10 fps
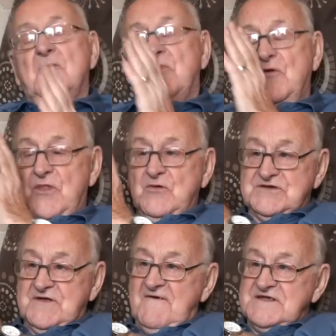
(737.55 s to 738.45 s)
but there
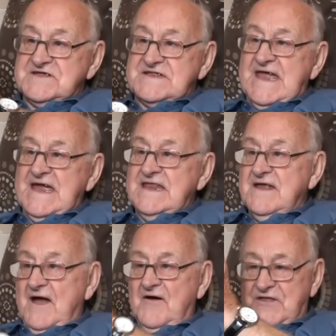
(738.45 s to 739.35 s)
was 10
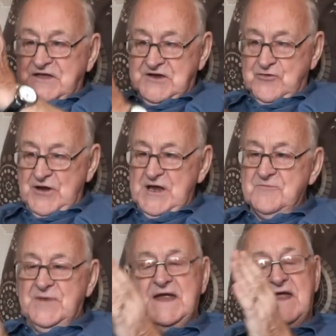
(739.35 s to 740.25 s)
of these
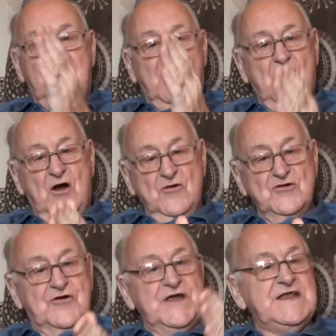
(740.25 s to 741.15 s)
great big
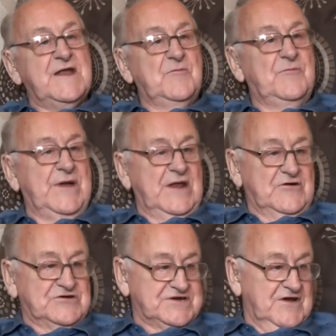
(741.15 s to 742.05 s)
concrete
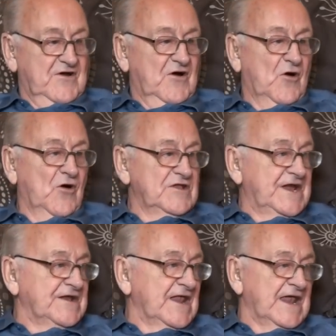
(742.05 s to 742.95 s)
pillars all
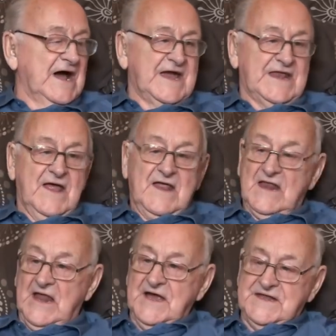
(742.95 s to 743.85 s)
in a line,
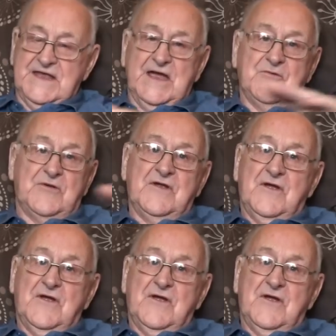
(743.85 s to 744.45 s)
lied down,